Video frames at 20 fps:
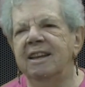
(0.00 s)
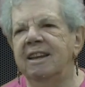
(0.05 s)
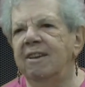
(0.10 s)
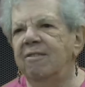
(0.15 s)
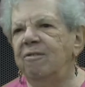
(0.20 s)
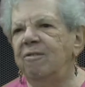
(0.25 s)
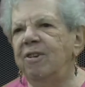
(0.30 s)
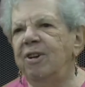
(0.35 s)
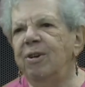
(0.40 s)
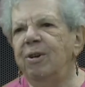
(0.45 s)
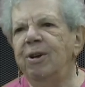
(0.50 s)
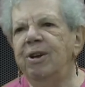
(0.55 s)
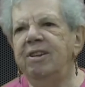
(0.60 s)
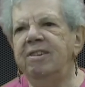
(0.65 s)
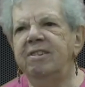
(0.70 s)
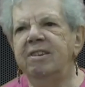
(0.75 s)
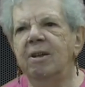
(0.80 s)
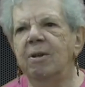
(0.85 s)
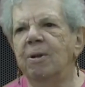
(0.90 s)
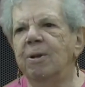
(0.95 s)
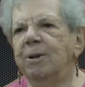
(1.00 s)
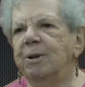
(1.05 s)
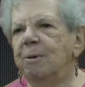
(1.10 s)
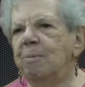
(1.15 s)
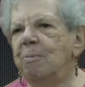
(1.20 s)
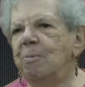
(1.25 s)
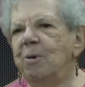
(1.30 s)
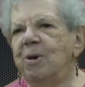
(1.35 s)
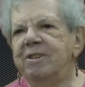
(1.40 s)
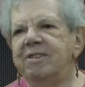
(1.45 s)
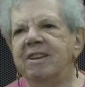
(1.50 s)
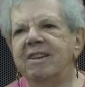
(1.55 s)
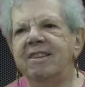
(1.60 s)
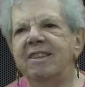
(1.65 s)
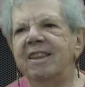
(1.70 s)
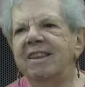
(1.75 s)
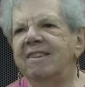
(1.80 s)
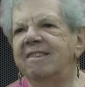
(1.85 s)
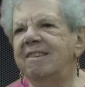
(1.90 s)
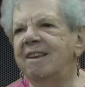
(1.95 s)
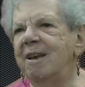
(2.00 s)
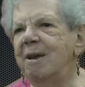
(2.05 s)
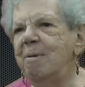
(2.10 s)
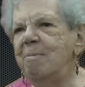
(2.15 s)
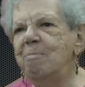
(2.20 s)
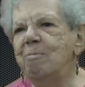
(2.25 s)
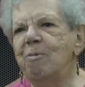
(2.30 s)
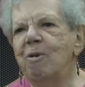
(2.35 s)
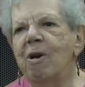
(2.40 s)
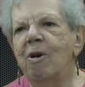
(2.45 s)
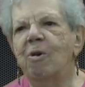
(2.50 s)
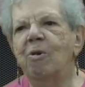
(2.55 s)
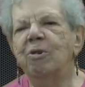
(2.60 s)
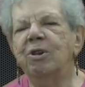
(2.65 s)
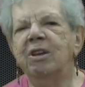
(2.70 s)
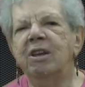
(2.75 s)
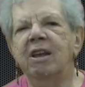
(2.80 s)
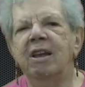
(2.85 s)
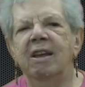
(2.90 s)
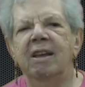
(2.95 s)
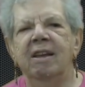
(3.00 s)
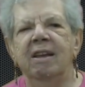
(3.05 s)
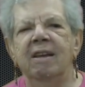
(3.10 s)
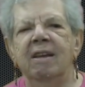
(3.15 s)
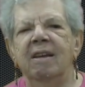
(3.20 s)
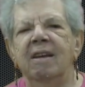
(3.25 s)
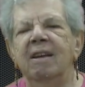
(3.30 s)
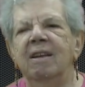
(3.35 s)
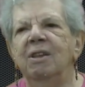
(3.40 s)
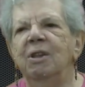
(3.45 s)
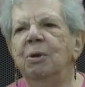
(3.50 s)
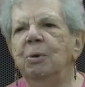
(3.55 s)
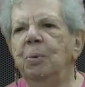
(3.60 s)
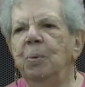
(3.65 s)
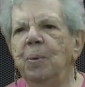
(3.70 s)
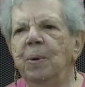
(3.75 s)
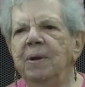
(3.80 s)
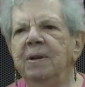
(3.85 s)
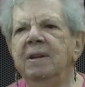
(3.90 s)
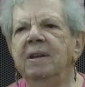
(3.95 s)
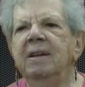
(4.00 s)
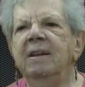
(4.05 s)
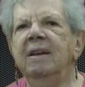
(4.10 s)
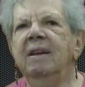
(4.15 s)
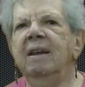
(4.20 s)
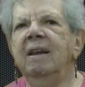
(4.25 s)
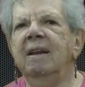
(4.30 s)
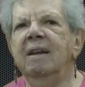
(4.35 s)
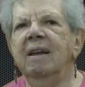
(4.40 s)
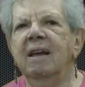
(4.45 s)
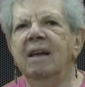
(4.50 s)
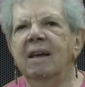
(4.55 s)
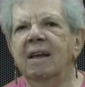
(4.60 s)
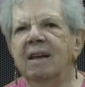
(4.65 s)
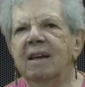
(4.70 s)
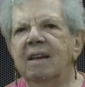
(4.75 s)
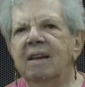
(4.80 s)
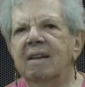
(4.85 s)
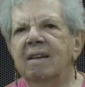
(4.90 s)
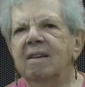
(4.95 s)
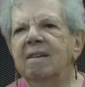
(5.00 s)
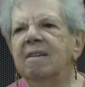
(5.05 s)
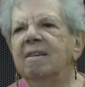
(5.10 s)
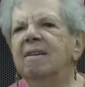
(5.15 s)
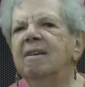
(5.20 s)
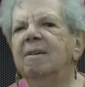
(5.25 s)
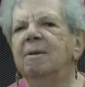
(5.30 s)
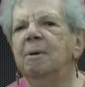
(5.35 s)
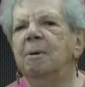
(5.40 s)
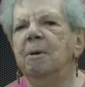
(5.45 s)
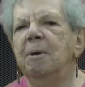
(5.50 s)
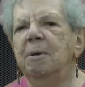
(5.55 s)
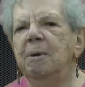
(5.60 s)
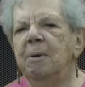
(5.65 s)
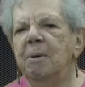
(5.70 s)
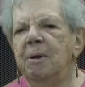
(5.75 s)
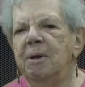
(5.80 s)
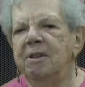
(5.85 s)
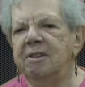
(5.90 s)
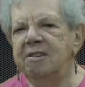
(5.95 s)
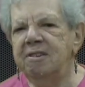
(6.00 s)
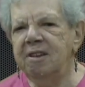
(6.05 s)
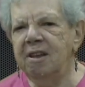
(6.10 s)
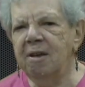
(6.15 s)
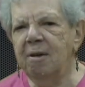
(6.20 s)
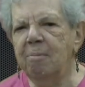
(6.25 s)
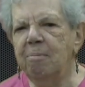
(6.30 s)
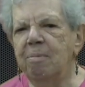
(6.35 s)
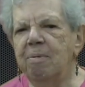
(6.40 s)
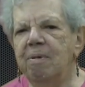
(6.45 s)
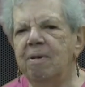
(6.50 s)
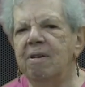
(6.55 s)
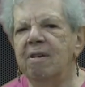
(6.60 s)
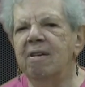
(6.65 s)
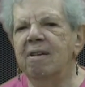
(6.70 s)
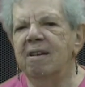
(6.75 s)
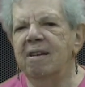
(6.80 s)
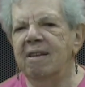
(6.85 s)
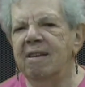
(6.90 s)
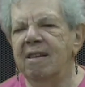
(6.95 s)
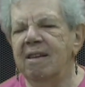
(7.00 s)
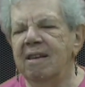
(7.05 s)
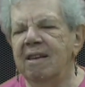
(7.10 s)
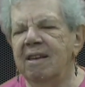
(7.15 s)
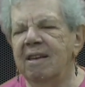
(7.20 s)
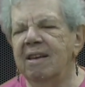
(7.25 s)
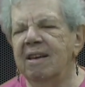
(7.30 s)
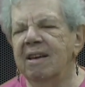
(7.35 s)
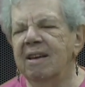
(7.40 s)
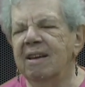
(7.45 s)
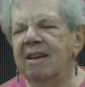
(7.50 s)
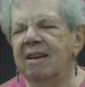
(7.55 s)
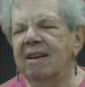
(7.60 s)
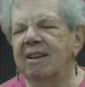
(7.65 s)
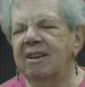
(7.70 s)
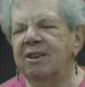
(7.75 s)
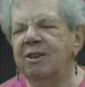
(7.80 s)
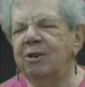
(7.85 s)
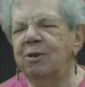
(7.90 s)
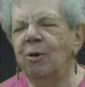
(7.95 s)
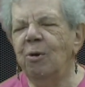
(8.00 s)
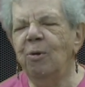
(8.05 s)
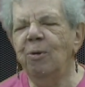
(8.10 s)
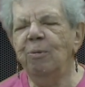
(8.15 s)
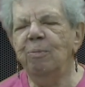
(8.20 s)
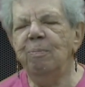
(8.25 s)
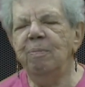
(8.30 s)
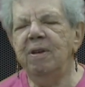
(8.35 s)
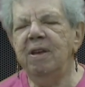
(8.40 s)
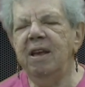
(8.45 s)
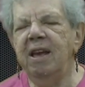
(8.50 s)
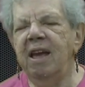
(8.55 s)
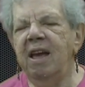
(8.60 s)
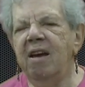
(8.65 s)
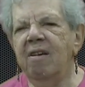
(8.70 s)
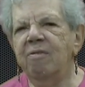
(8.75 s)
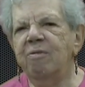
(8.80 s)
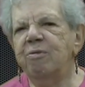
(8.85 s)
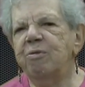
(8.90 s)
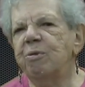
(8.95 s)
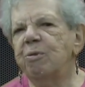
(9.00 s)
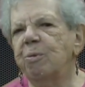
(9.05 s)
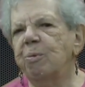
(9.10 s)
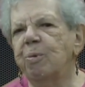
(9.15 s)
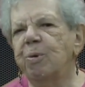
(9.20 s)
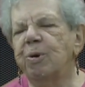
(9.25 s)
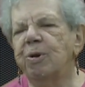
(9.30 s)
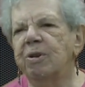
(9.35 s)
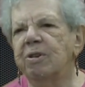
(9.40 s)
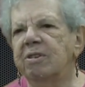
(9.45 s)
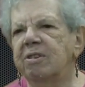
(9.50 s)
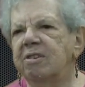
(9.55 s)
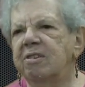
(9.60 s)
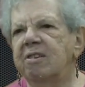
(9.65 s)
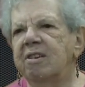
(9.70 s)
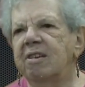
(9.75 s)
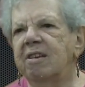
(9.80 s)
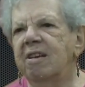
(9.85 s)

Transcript: Very seldom was it the same route. One sub told me afterwards,